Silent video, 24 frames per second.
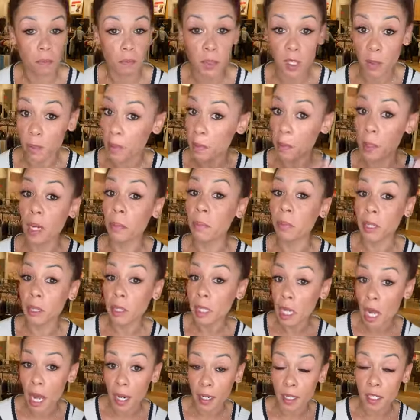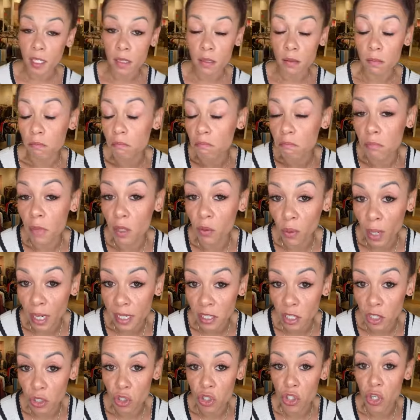To be completely honest,
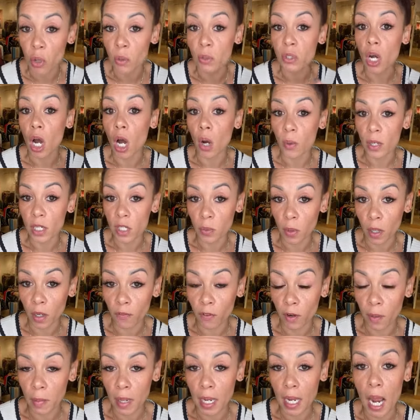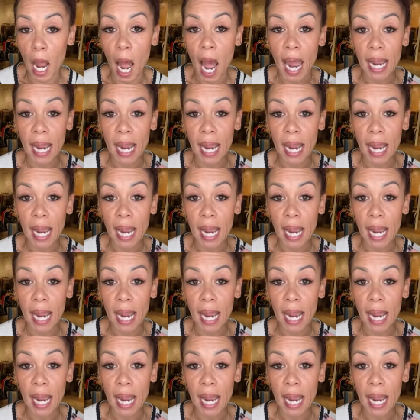mid-rises don't always work for me.